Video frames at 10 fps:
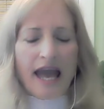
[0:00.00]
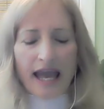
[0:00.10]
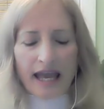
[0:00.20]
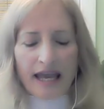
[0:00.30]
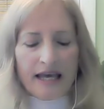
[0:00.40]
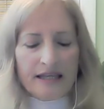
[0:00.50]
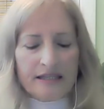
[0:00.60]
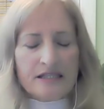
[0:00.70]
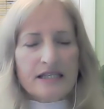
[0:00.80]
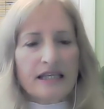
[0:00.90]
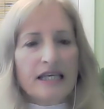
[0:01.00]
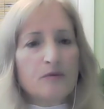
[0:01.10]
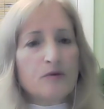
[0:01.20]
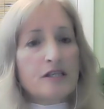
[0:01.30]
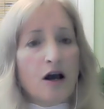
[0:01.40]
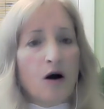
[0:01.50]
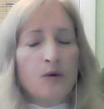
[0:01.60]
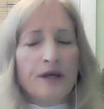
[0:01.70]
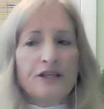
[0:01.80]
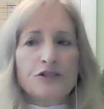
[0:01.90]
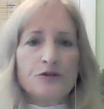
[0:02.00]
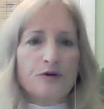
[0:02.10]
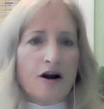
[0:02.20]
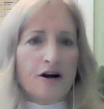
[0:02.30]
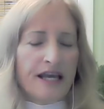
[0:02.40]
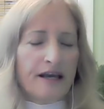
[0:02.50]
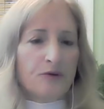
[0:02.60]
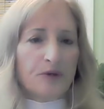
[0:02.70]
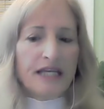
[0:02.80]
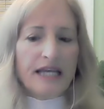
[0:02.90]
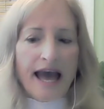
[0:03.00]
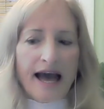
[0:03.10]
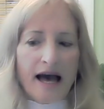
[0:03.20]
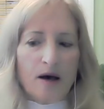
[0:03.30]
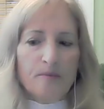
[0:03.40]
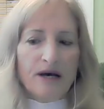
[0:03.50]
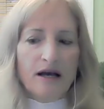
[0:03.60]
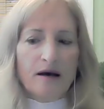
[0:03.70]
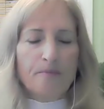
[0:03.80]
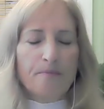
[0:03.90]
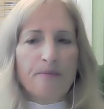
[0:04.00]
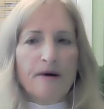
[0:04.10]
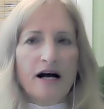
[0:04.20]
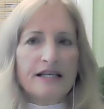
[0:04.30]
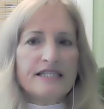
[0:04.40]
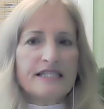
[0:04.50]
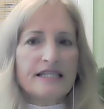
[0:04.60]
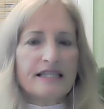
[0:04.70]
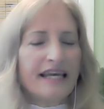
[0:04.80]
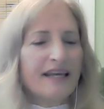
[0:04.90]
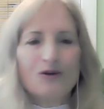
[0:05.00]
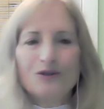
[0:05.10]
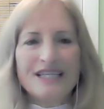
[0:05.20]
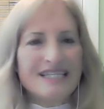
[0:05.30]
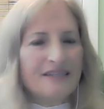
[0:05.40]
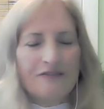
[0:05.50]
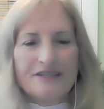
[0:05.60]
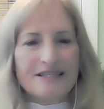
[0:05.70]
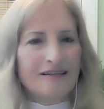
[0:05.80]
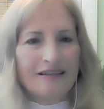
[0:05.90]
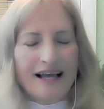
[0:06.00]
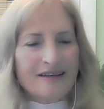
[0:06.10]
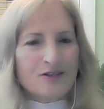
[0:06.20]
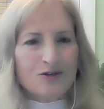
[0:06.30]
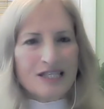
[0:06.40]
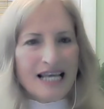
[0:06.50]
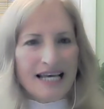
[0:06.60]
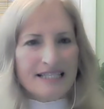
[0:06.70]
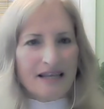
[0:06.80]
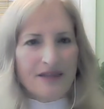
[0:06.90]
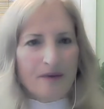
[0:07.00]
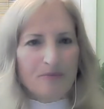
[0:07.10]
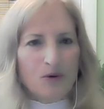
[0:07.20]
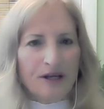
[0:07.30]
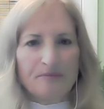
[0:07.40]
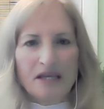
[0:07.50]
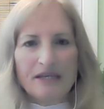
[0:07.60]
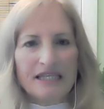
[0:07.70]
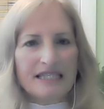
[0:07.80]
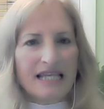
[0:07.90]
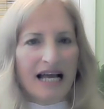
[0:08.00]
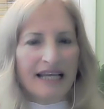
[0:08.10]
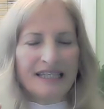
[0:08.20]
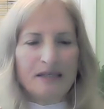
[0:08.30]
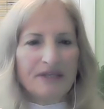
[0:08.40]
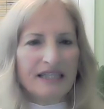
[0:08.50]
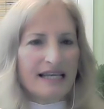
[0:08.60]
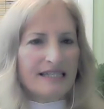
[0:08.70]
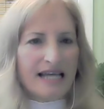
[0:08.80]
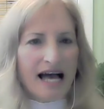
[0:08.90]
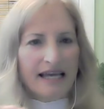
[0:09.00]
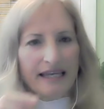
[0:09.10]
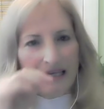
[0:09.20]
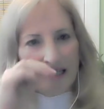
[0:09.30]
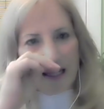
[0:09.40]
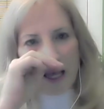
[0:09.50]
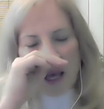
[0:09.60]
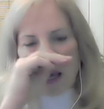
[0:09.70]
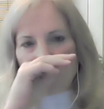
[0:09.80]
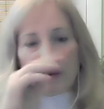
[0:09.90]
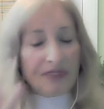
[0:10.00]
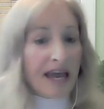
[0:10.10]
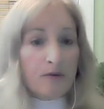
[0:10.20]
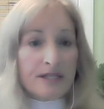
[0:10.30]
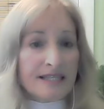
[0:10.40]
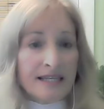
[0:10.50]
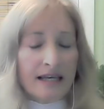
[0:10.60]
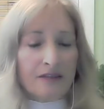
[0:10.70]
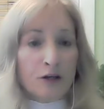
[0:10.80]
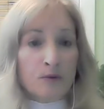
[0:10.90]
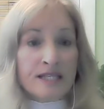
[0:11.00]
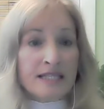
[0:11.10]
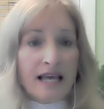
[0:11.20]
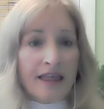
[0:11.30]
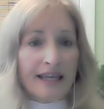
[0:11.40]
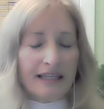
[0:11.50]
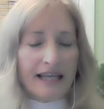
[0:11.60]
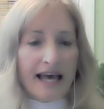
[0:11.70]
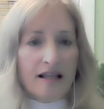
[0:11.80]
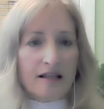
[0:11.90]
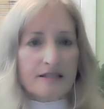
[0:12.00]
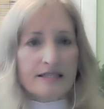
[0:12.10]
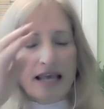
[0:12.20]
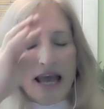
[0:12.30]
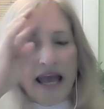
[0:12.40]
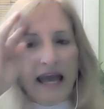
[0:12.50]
And he was going to cardiac rehab, but they only did physical exercise at that point, maybe a tiny bit on diet, but that was it. There was nothing else.